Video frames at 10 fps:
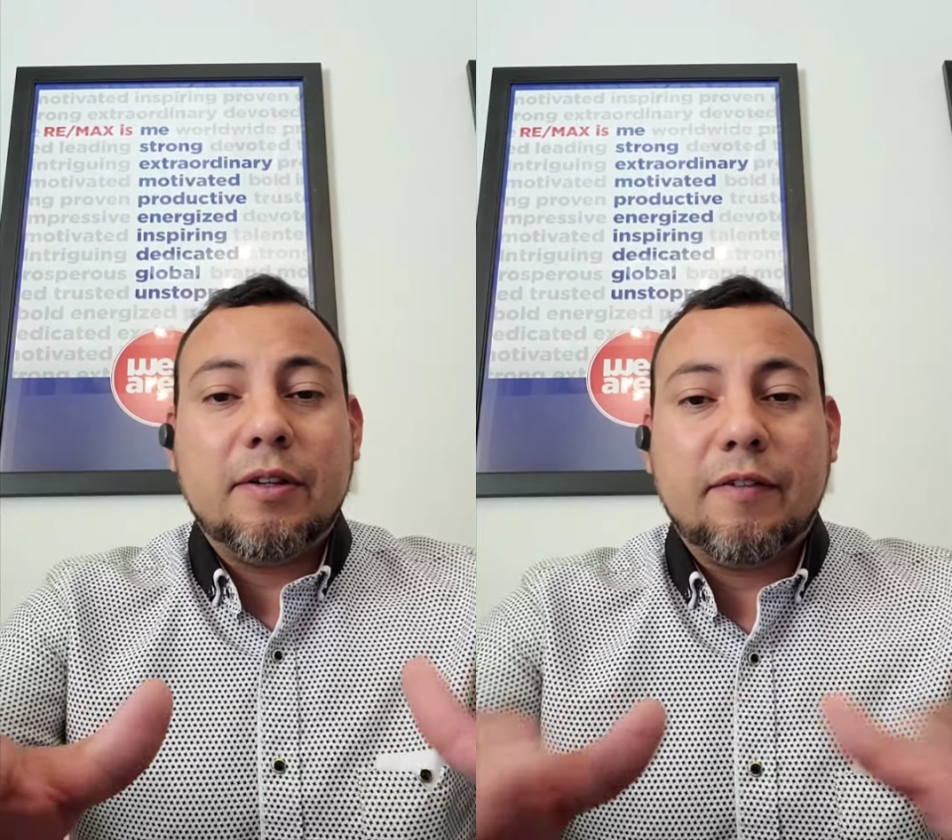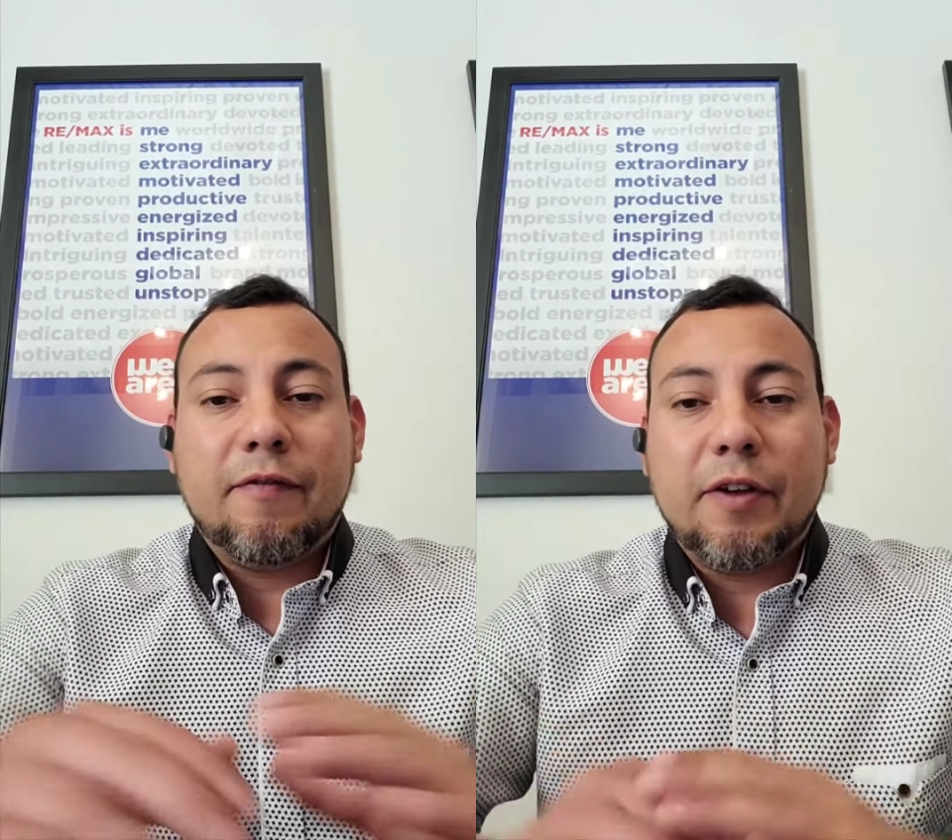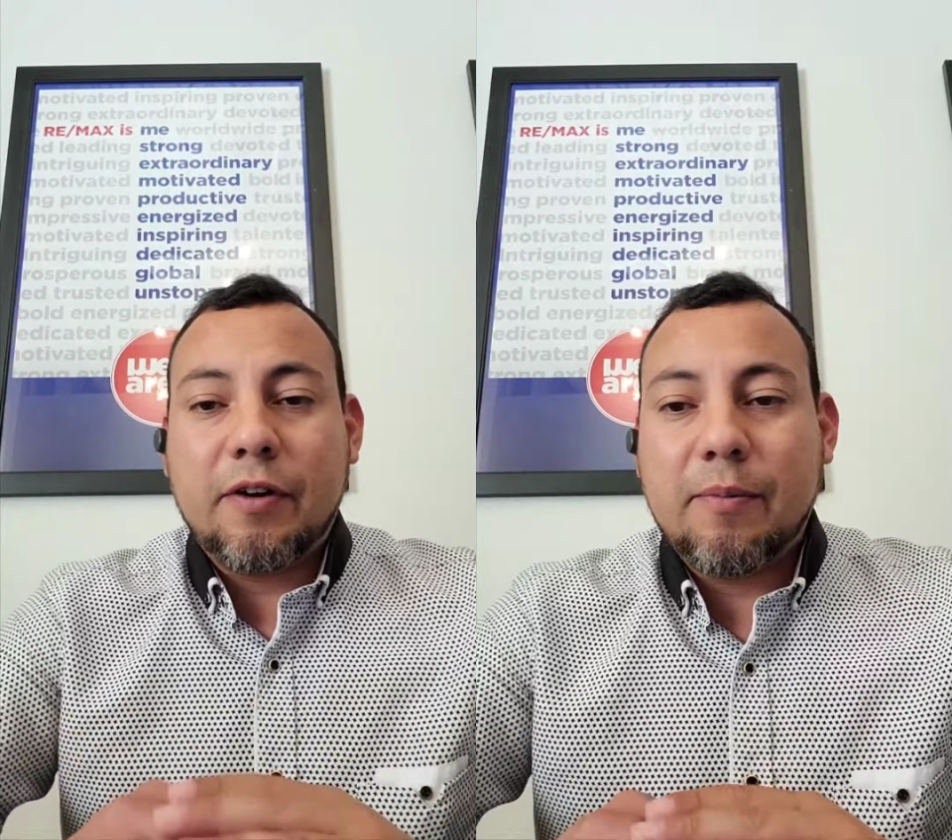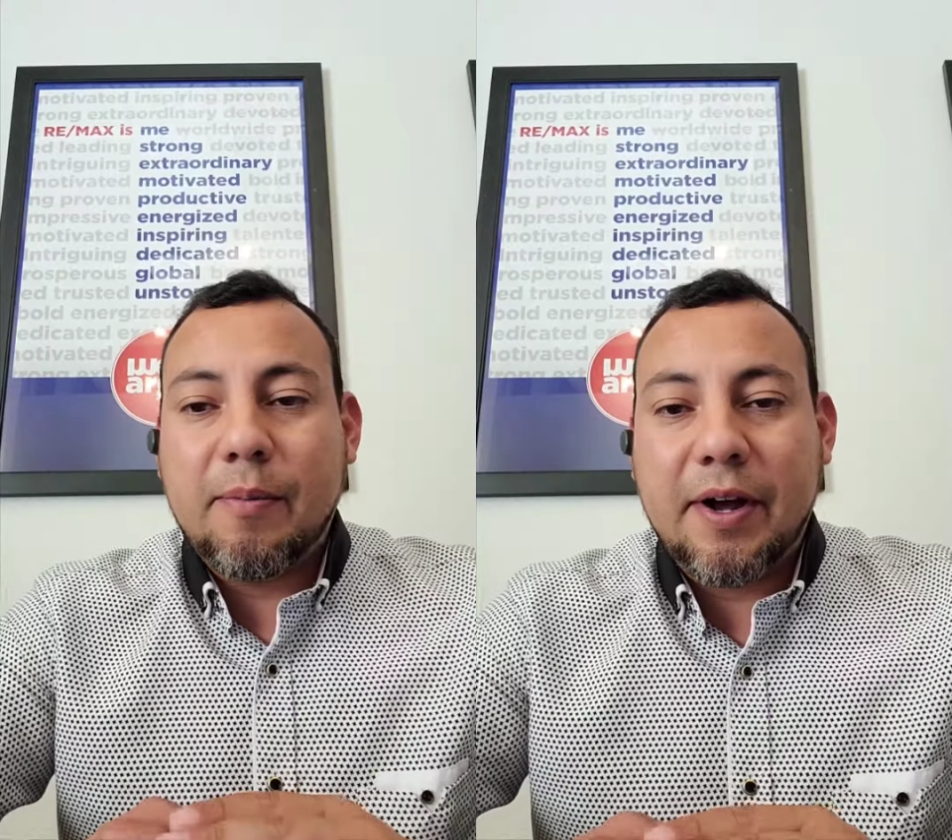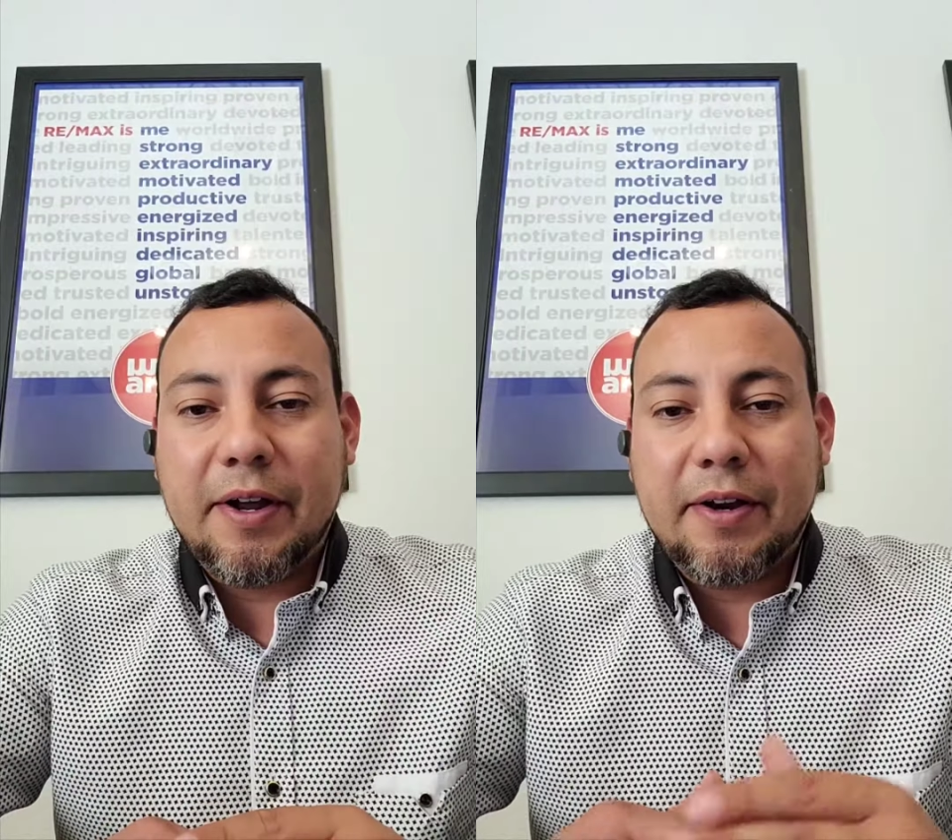if you're a
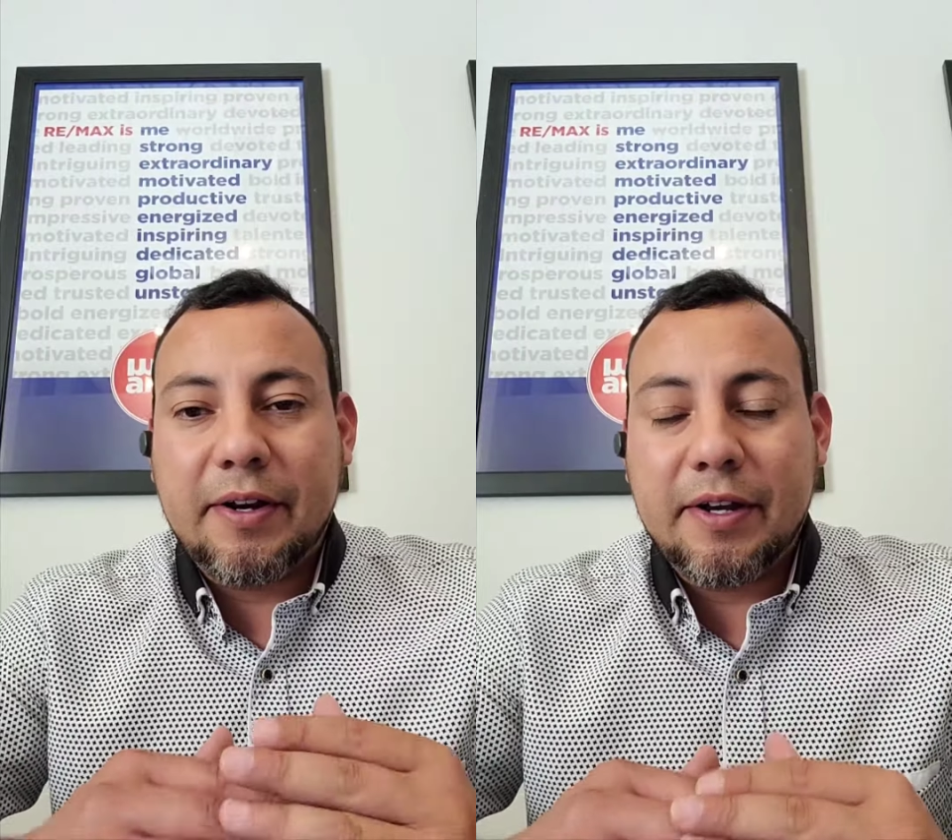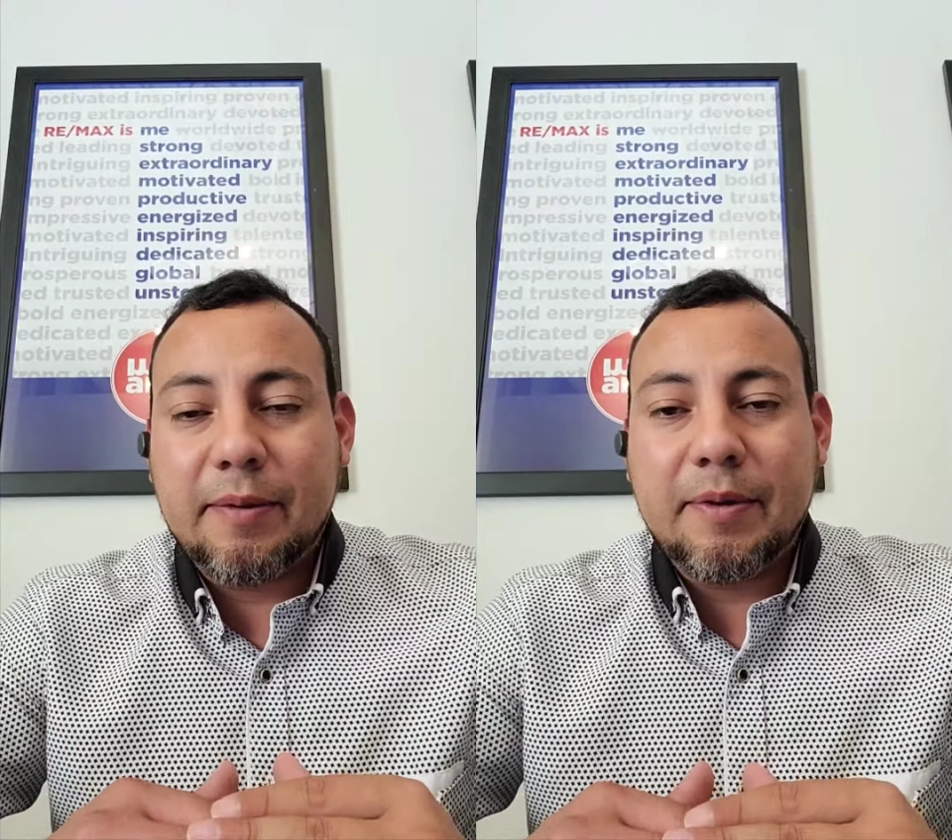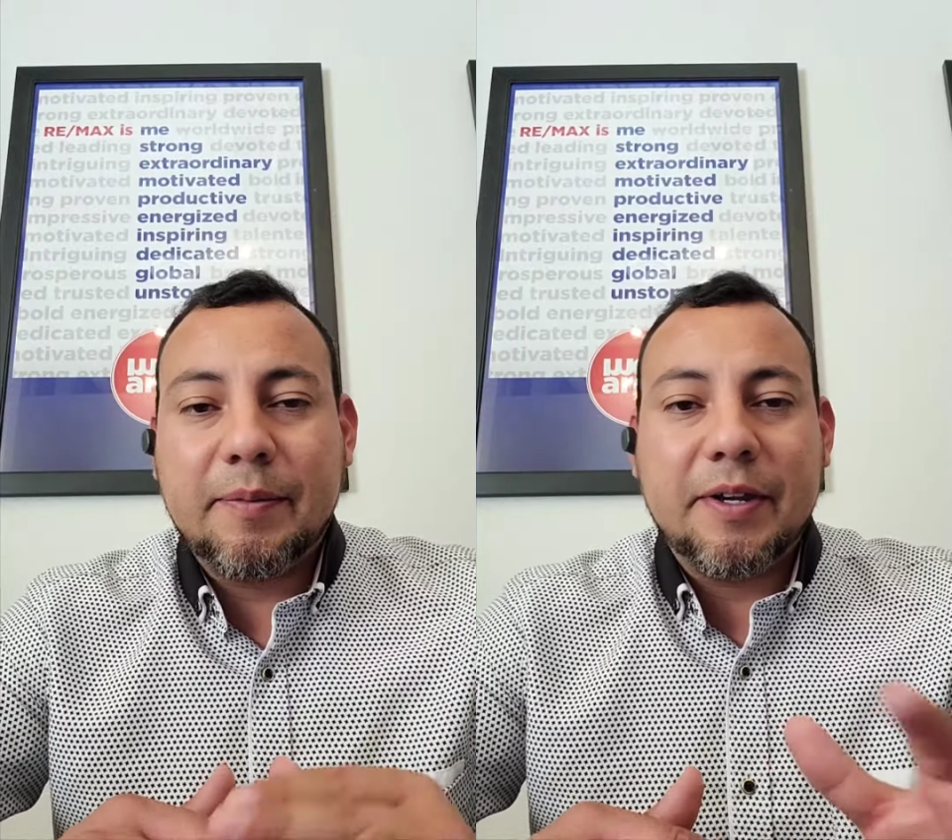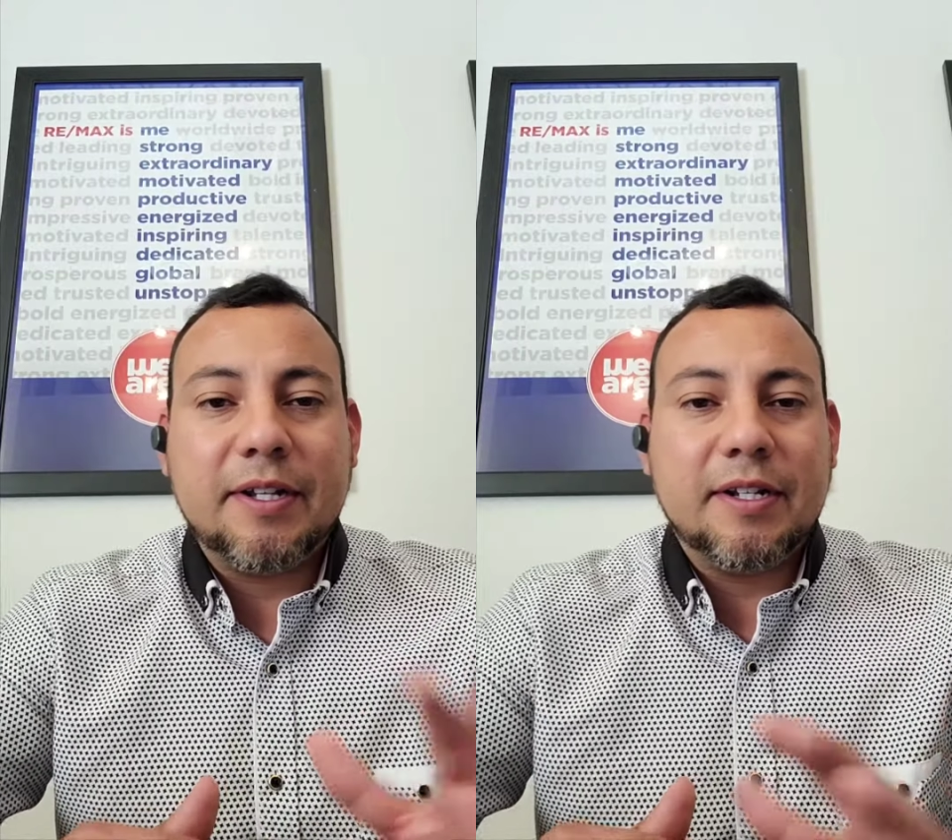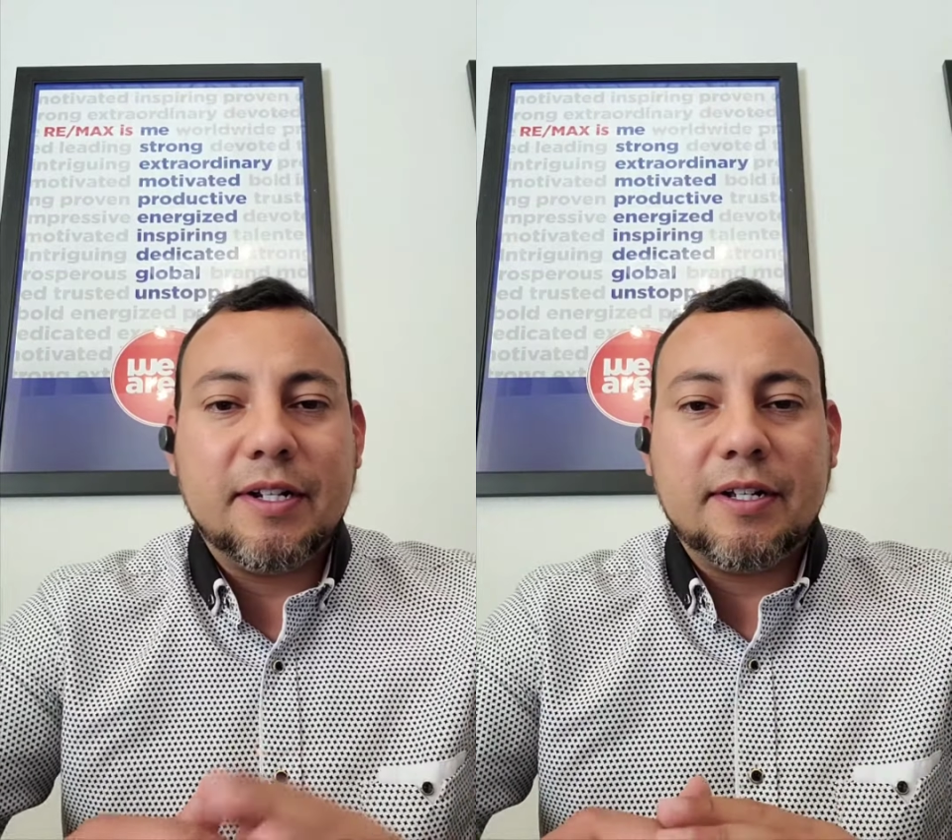buyer and you come to me
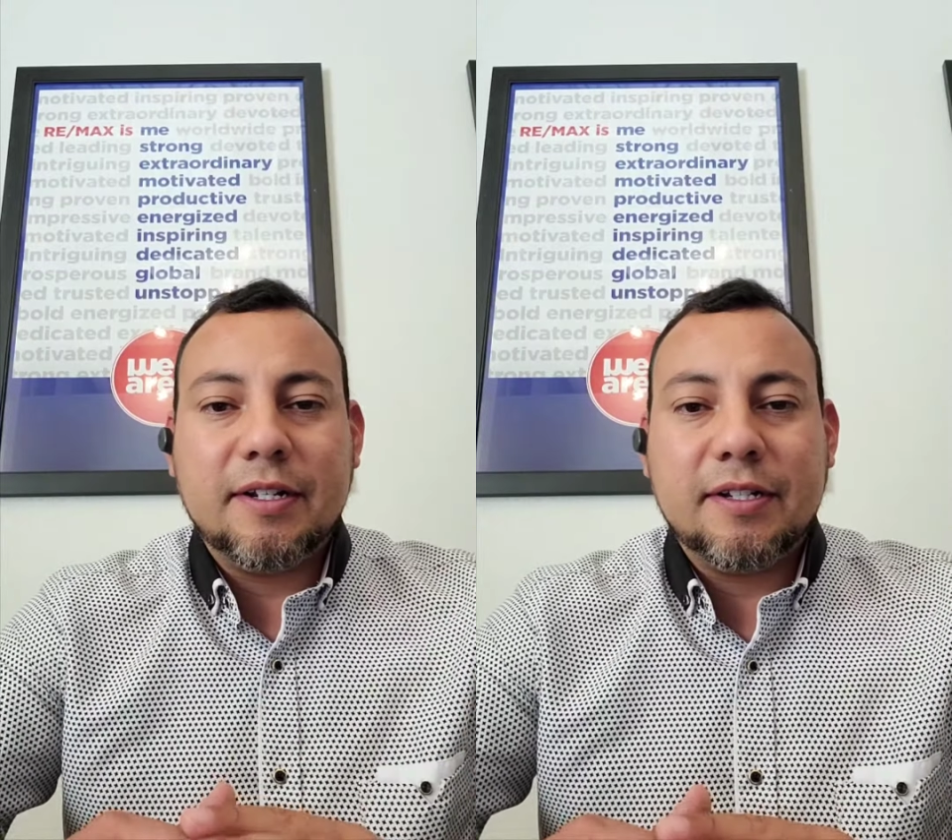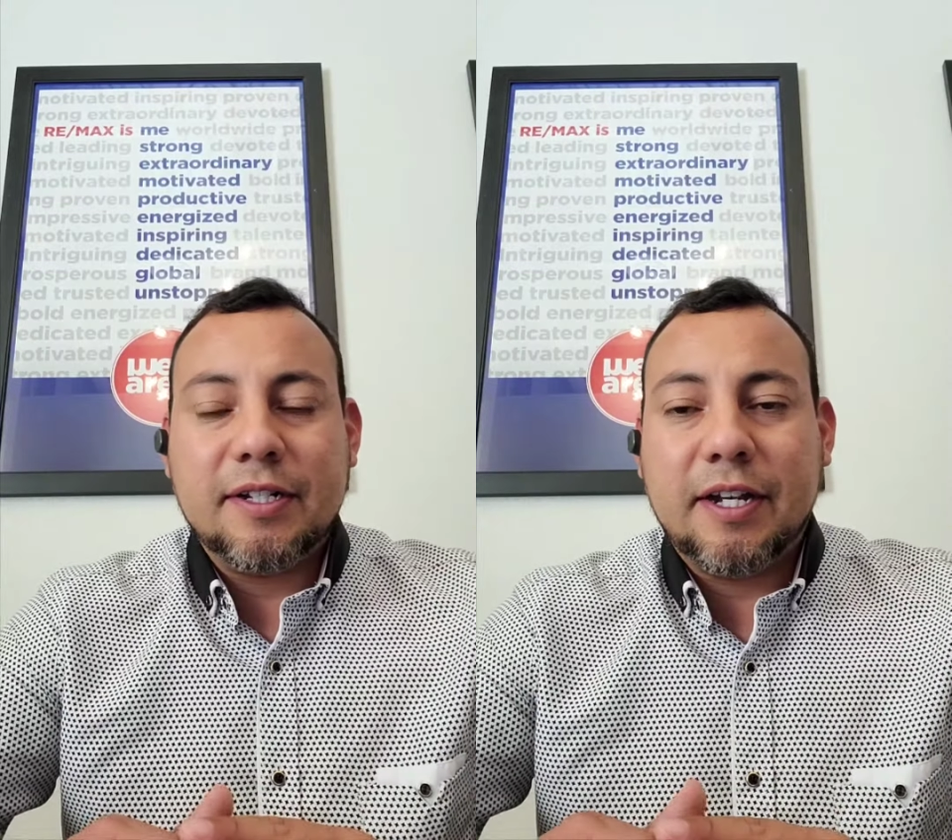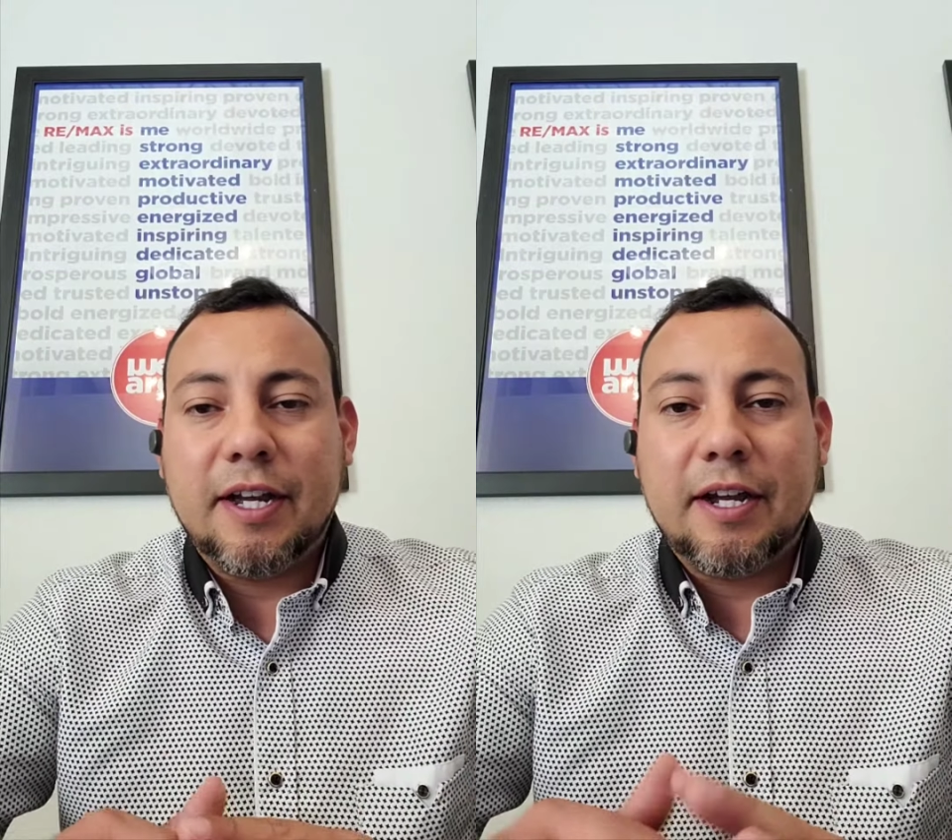and say,